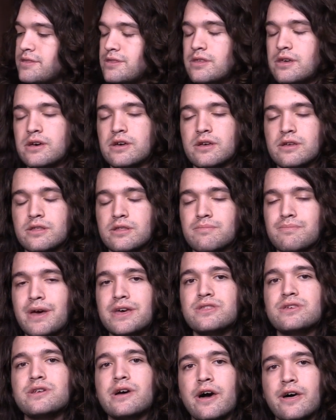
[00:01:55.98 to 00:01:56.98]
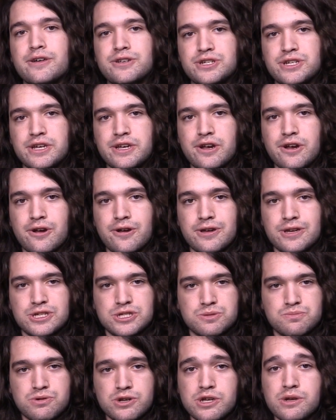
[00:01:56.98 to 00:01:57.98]
The methodology here
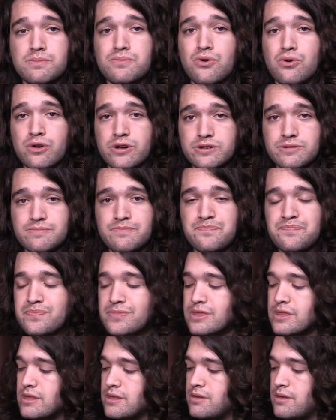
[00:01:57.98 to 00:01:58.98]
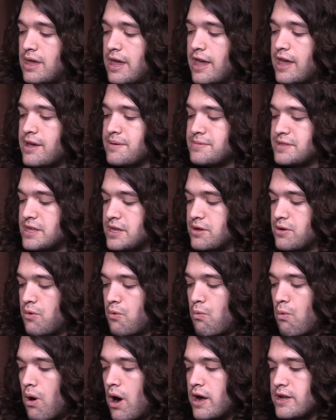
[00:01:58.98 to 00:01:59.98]
is pretty important. AMD
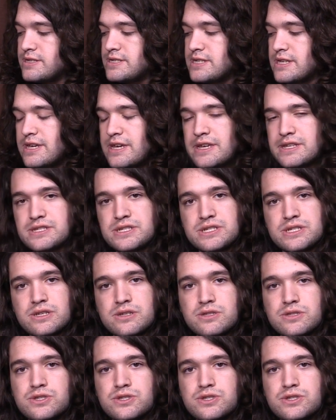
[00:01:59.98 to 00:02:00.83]
wants its